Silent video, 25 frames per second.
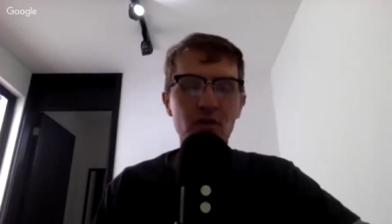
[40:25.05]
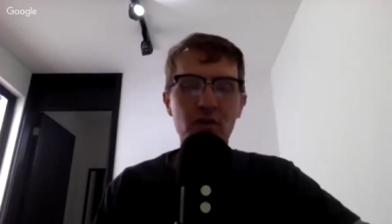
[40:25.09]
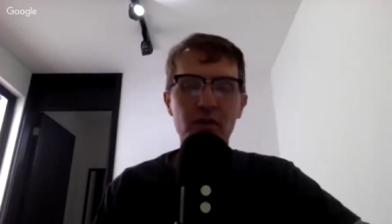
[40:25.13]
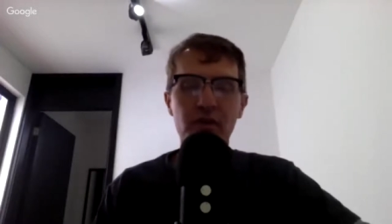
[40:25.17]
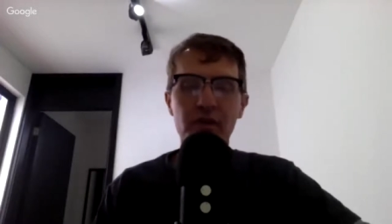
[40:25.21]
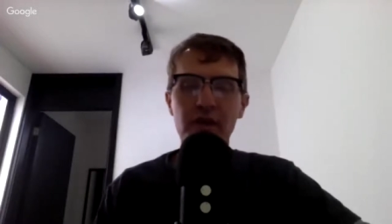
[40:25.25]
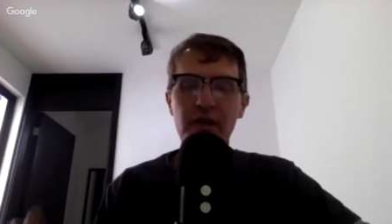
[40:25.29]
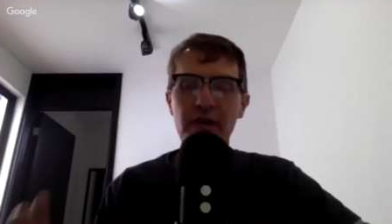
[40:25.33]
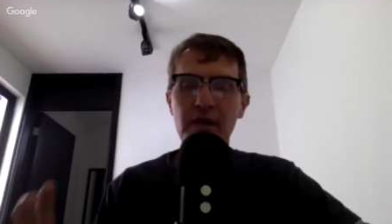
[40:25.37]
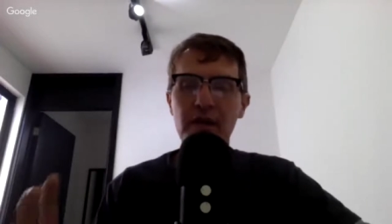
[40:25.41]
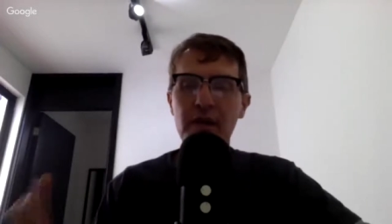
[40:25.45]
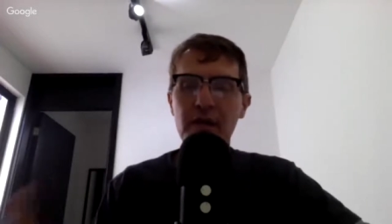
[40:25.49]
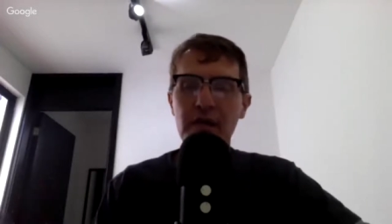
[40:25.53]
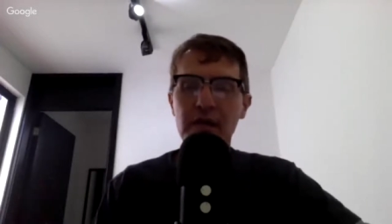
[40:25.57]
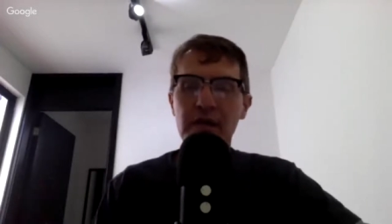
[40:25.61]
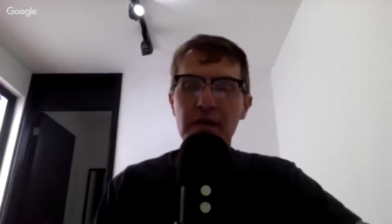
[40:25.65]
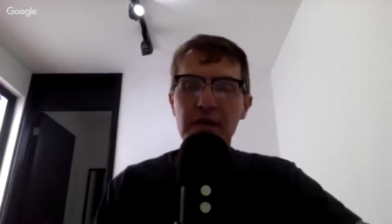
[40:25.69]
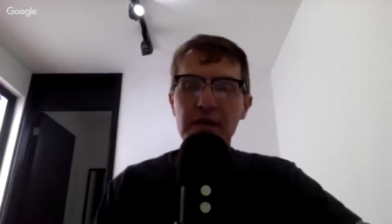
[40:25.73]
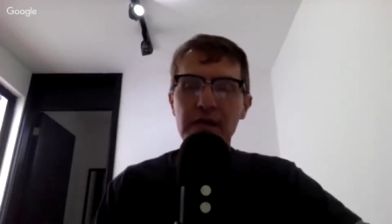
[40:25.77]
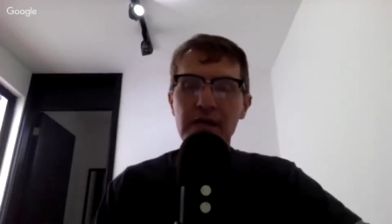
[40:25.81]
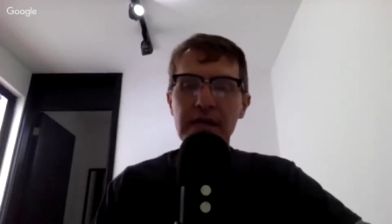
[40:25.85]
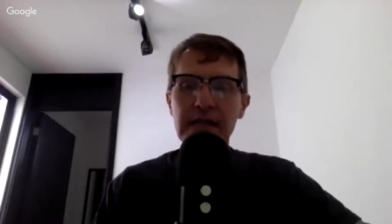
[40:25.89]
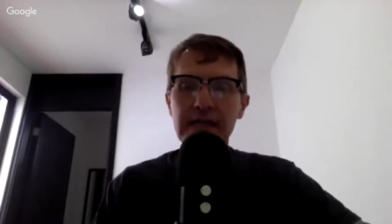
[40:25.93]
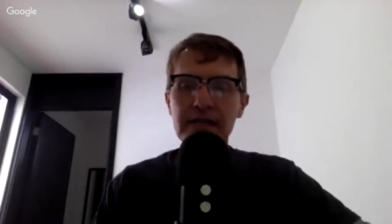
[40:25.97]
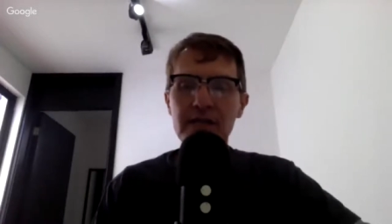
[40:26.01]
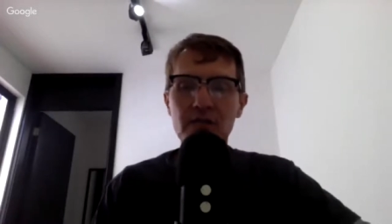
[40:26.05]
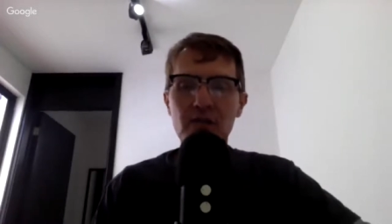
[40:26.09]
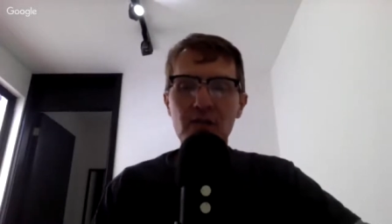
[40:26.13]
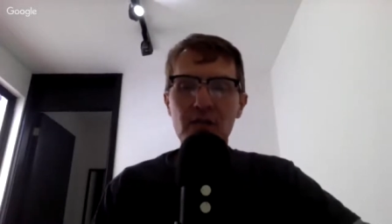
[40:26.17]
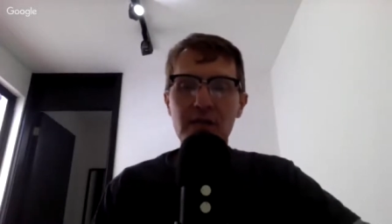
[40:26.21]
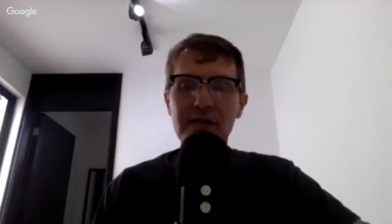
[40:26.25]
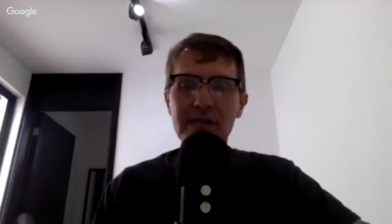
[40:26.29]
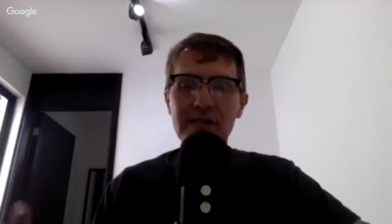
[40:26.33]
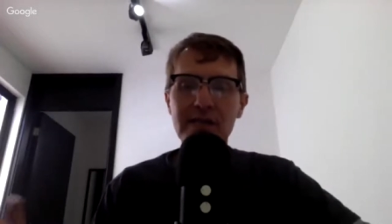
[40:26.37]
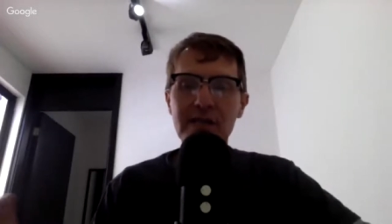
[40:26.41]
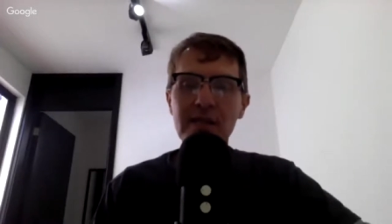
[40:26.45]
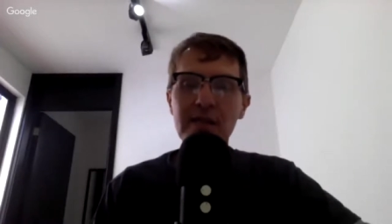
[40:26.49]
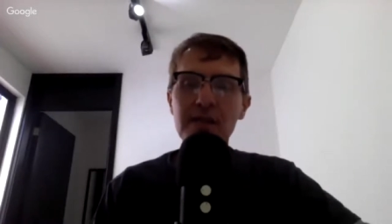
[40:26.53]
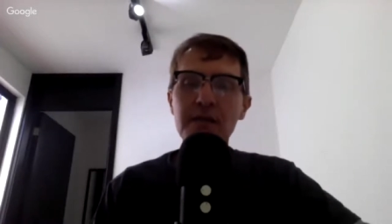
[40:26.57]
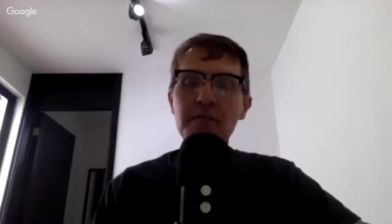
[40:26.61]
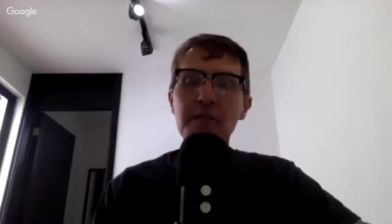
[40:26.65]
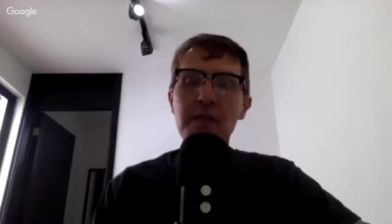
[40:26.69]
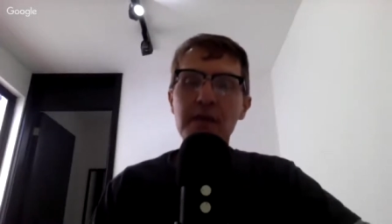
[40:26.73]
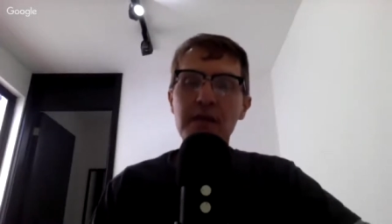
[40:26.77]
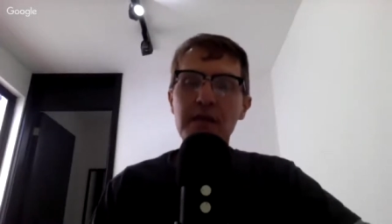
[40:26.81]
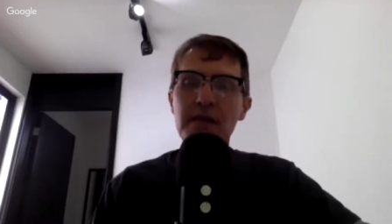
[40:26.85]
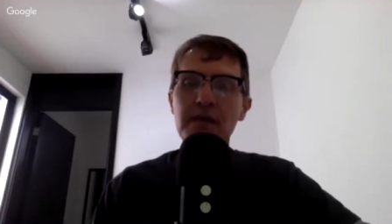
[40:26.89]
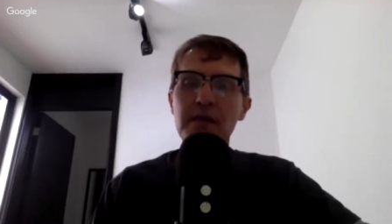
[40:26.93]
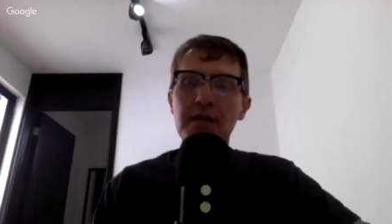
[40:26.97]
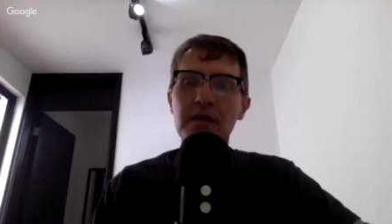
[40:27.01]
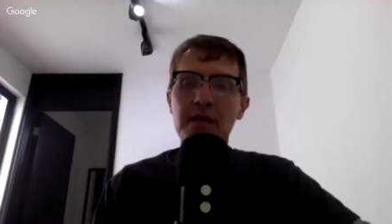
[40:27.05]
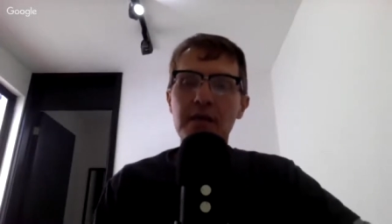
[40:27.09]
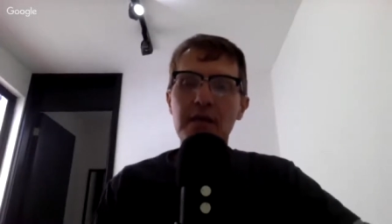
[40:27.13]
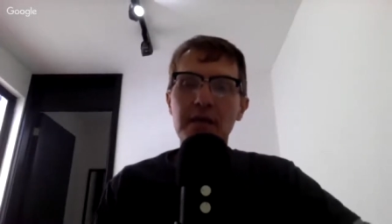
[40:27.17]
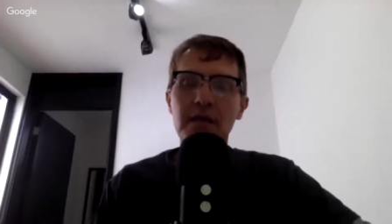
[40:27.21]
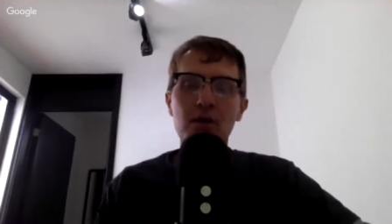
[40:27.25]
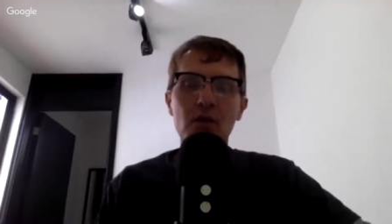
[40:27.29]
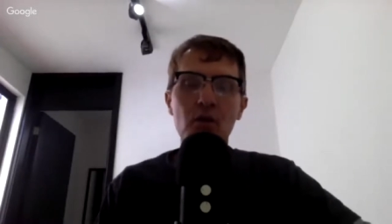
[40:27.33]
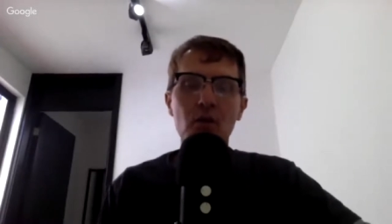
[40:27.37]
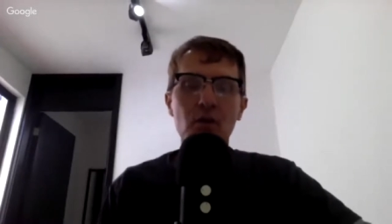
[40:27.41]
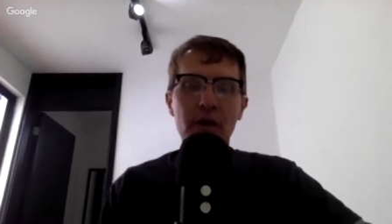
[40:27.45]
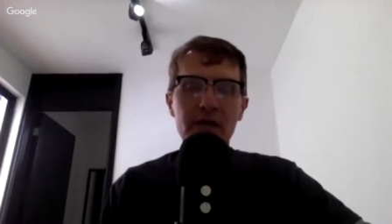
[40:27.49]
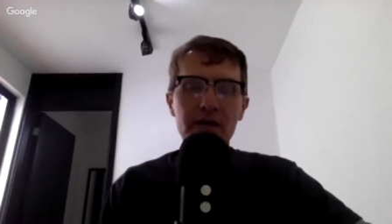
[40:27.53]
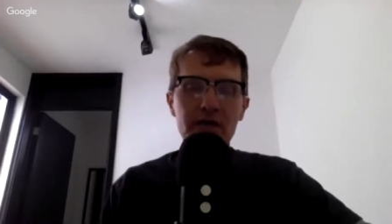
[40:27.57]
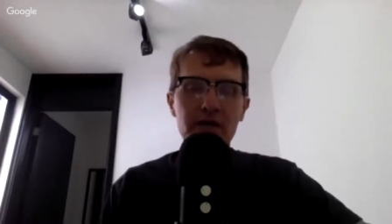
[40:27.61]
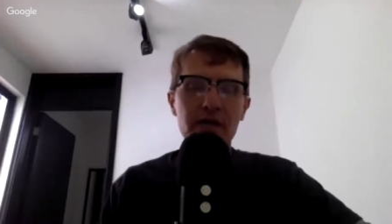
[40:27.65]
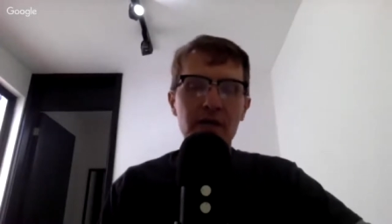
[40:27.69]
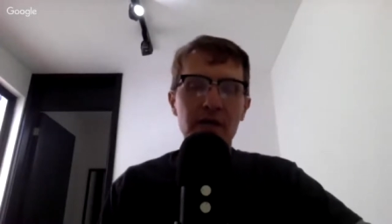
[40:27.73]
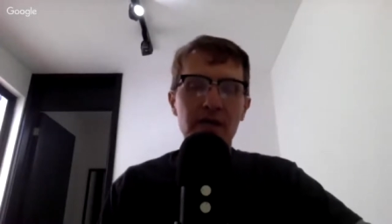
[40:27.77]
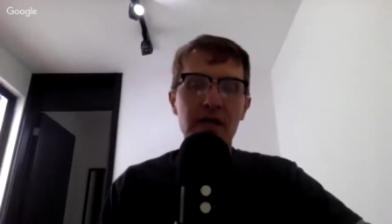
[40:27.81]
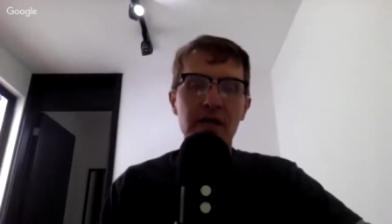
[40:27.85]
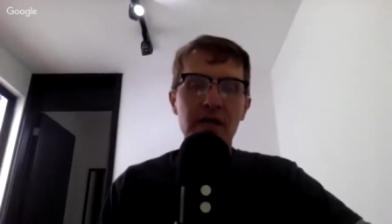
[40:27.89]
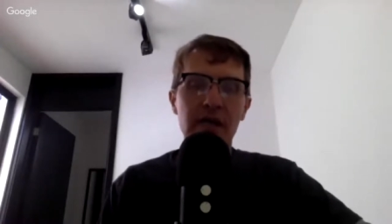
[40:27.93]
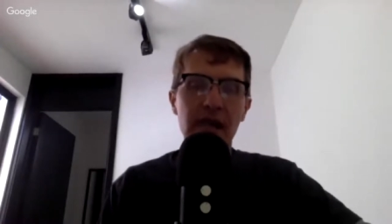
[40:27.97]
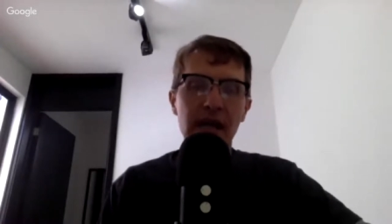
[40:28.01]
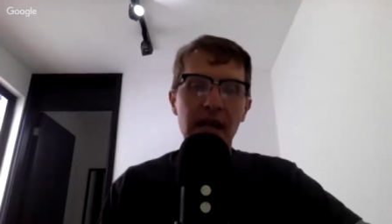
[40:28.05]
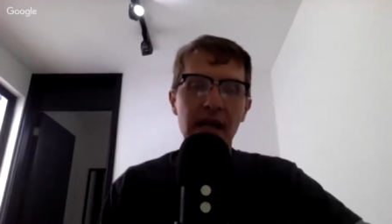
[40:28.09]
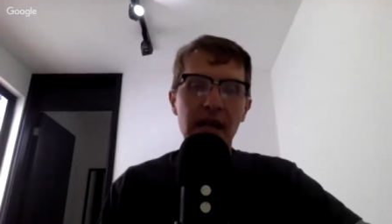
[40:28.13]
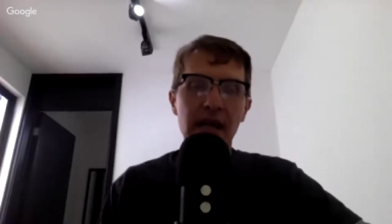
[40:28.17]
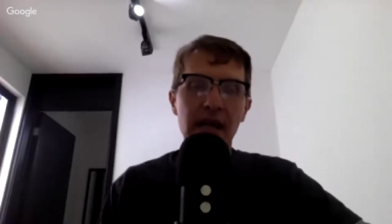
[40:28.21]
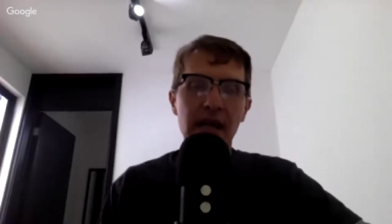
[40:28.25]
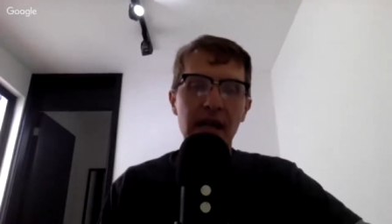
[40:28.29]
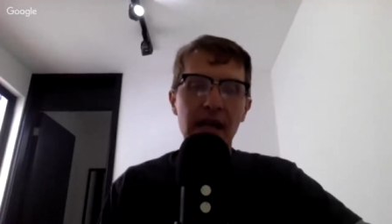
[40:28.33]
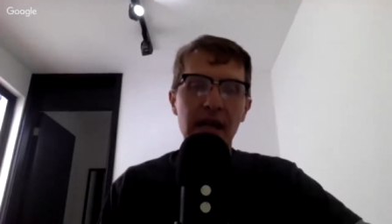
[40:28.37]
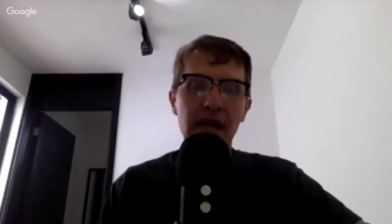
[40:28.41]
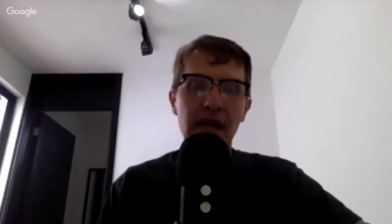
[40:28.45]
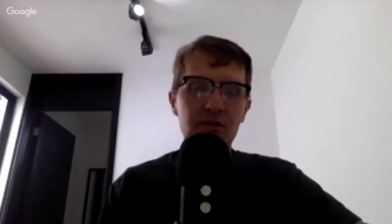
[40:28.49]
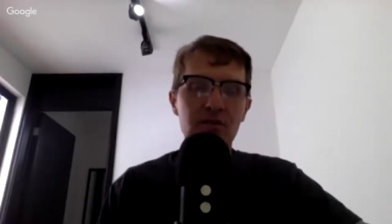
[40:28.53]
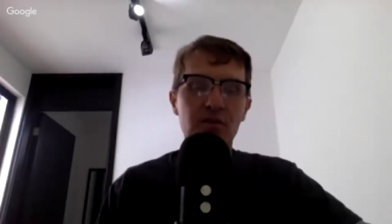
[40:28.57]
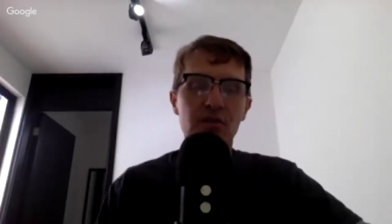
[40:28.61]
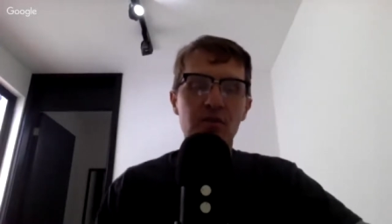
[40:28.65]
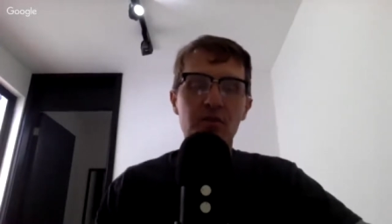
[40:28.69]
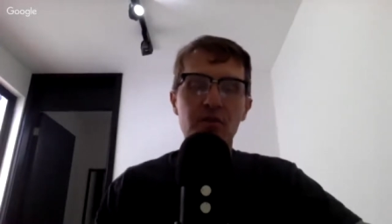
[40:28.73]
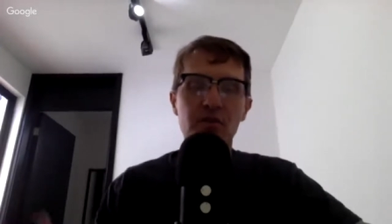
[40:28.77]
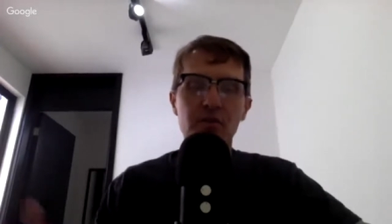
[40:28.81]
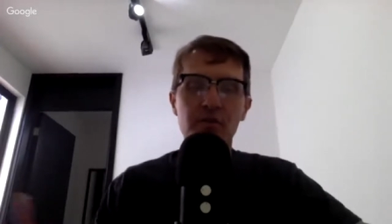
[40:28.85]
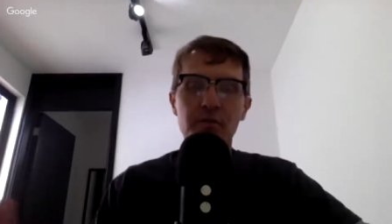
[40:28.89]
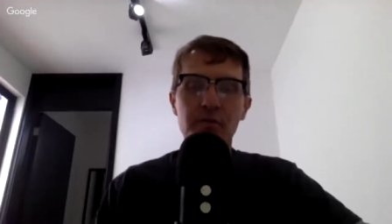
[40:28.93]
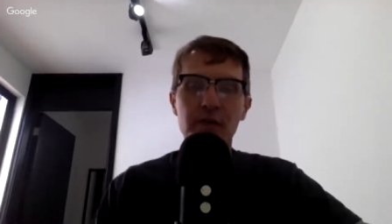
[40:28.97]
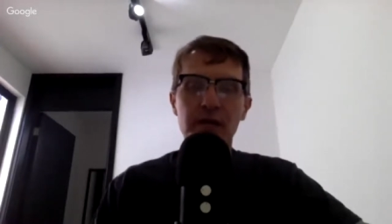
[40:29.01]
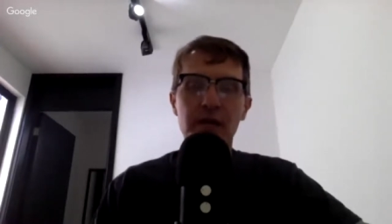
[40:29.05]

which will then lead to a 10 minute question and answer.